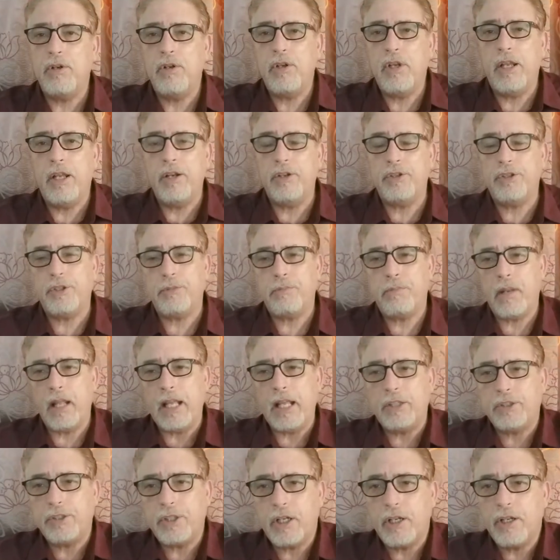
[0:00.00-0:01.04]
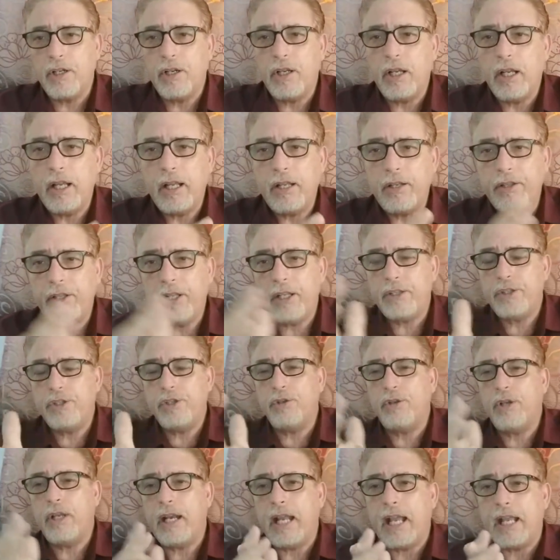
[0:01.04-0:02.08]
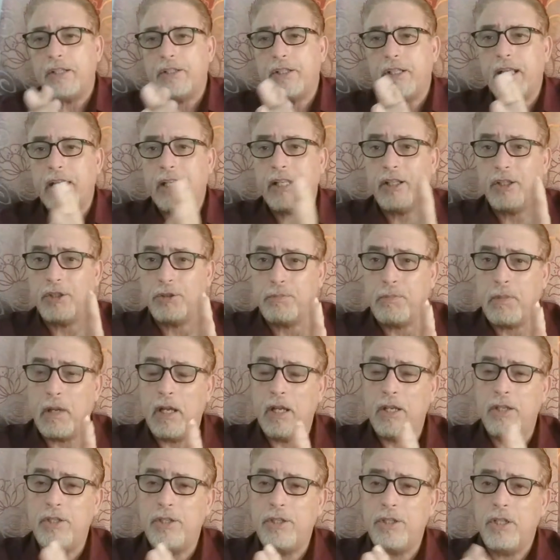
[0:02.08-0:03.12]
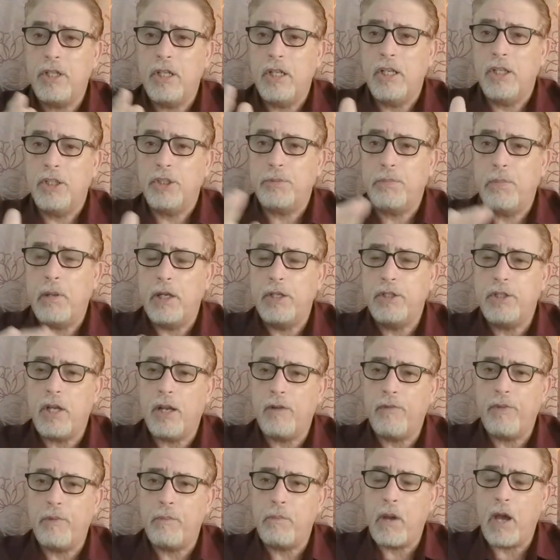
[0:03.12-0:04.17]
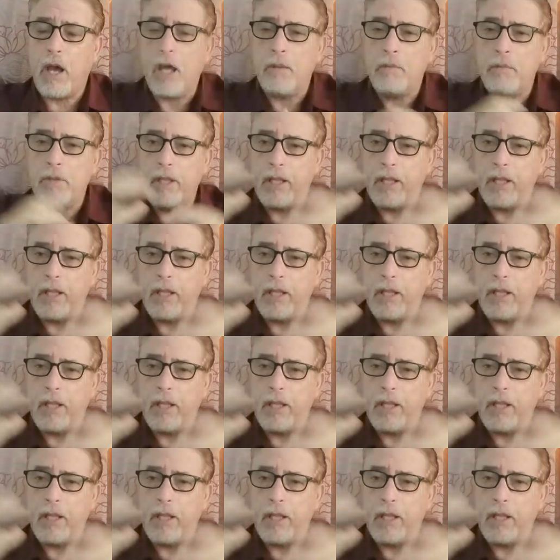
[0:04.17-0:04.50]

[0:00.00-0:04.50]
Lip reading: there's a place there that you can actually get sponge off the bottom.